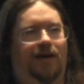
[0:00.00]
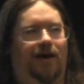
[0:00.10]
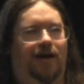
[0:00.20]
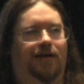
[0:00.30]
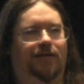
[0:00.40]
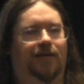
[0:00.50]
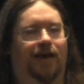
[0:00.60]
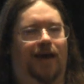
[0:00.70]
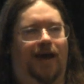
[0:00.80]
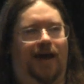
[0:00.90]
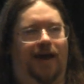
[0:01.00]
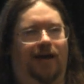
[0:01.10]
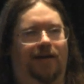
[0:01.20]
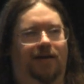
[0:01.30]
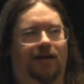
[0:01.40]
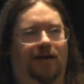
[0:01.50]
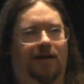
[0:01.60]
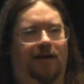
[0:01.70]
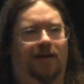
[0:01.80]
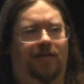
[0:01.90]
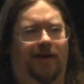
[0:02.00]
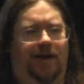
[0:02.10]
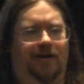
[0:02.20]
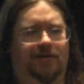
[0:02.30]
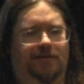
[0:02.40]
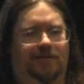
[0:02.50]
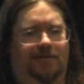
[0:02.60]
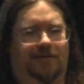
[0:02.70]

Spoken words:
And there's